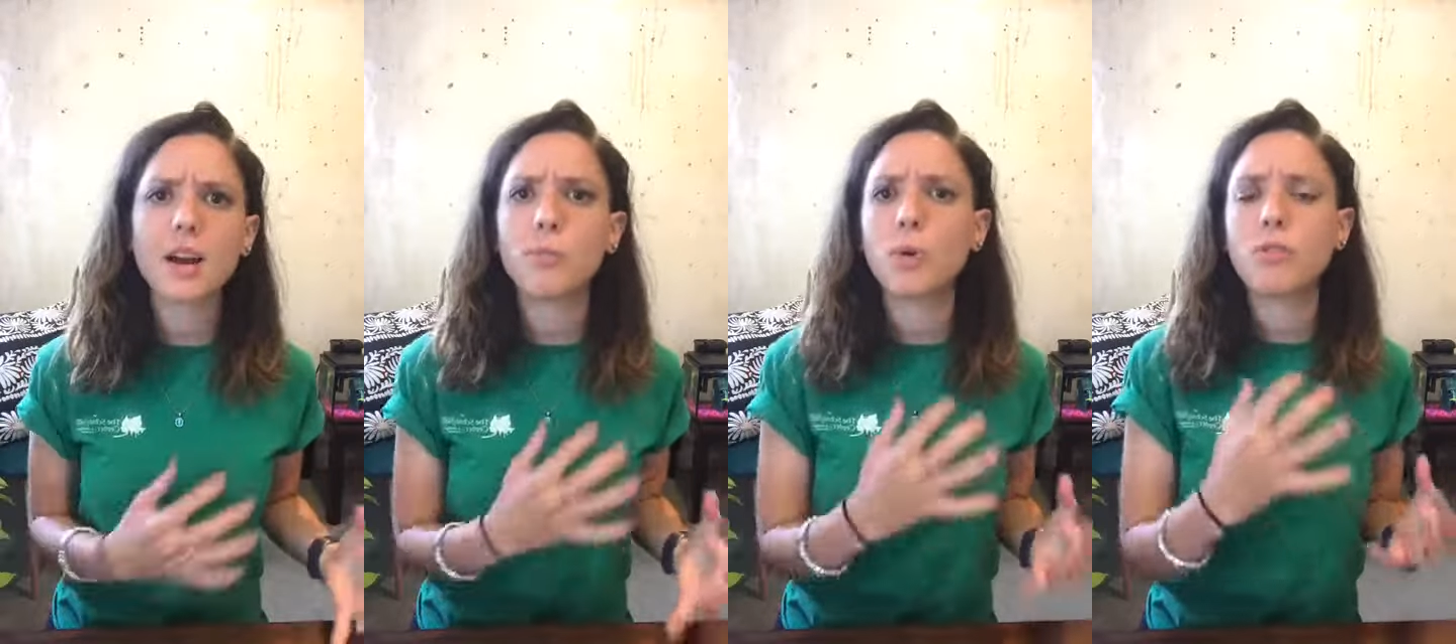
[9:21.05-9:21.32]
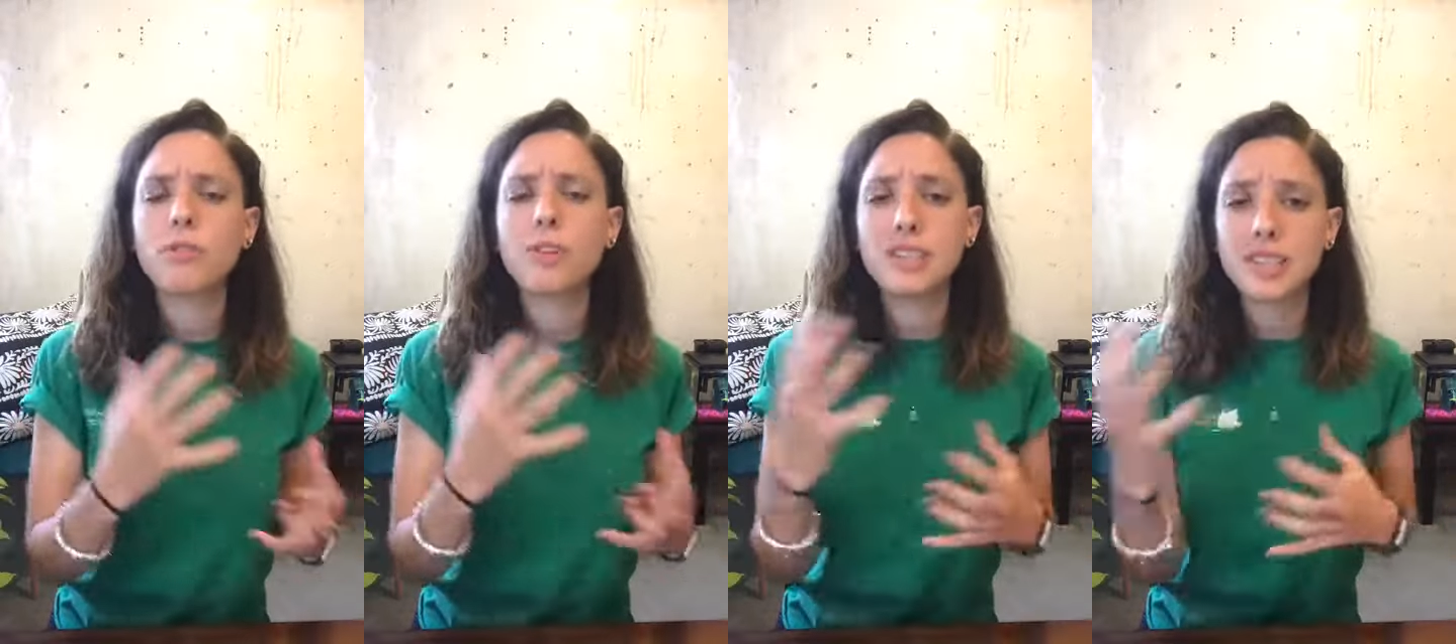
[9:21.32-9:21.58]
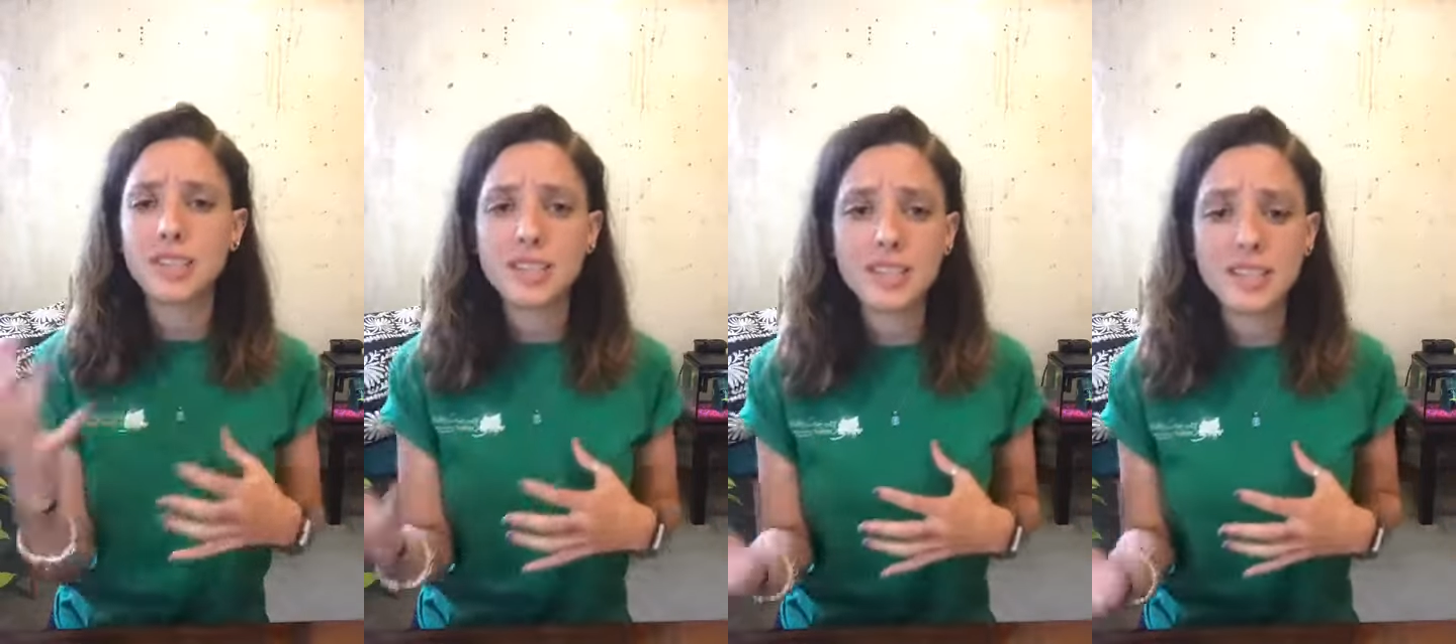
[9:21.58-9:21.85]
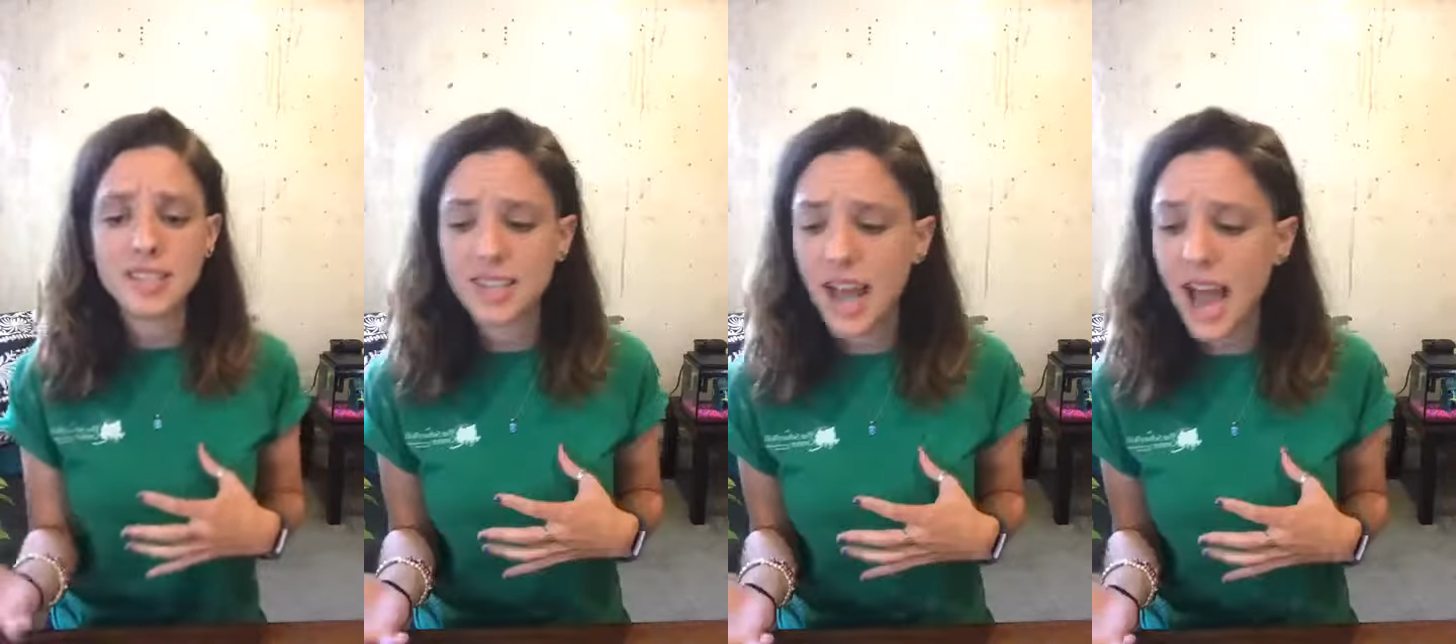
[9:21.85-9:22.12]
more
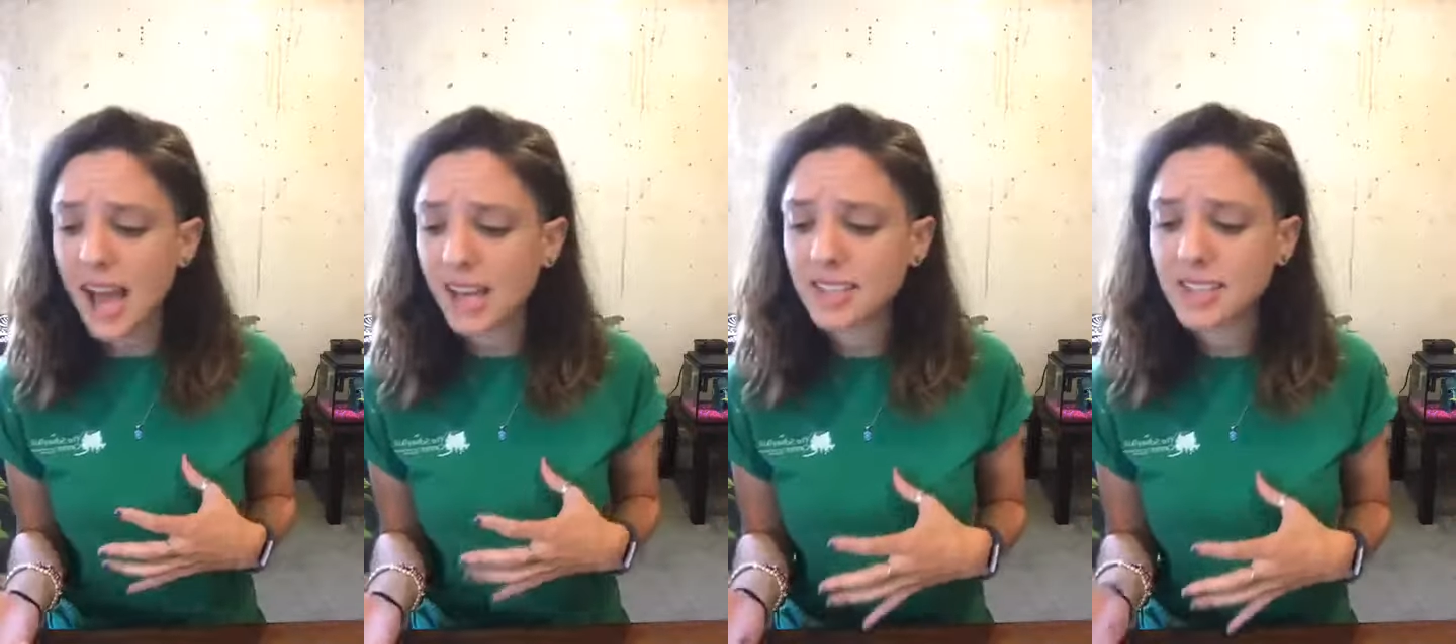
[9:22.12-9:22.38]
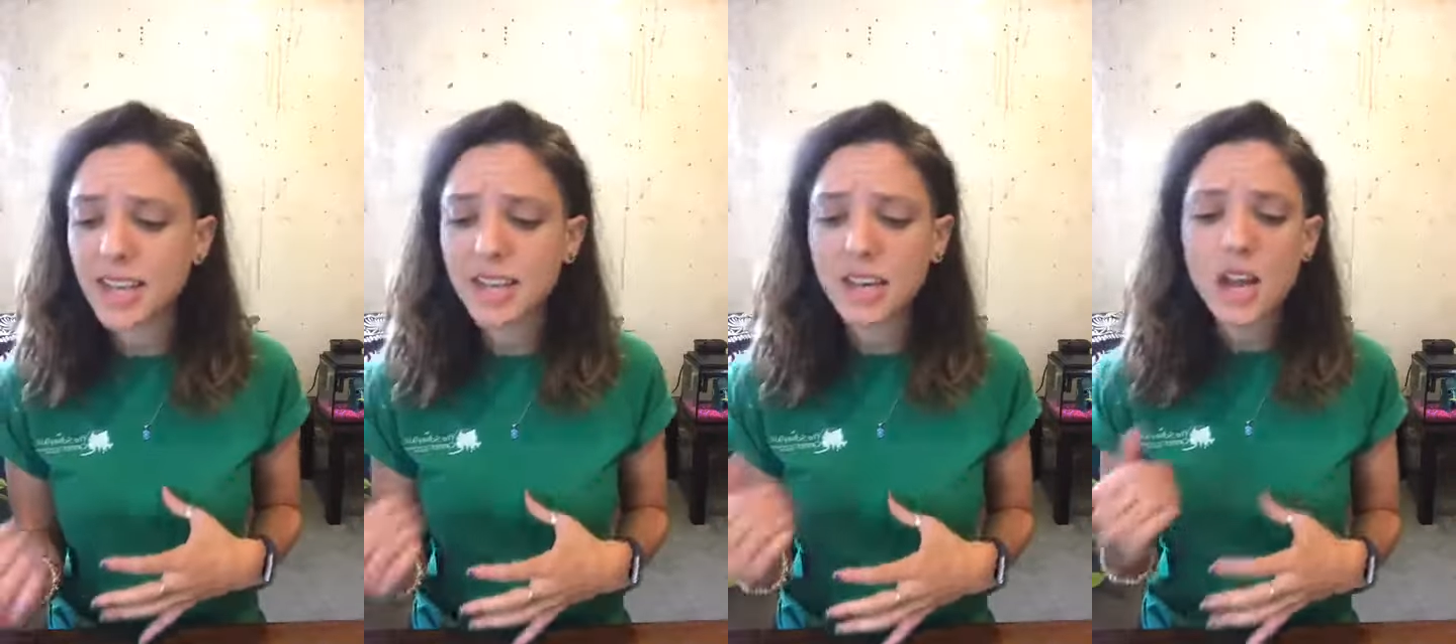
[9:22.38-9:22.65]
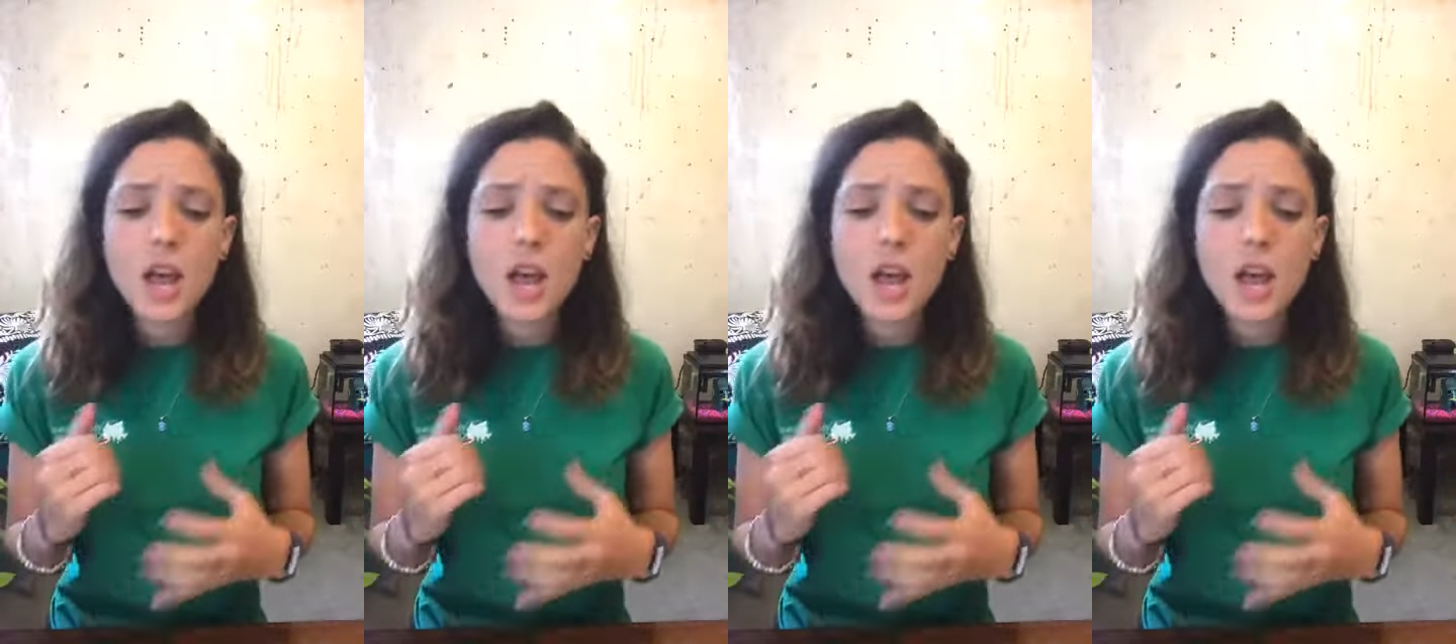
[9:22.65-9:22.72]
resistant to acid,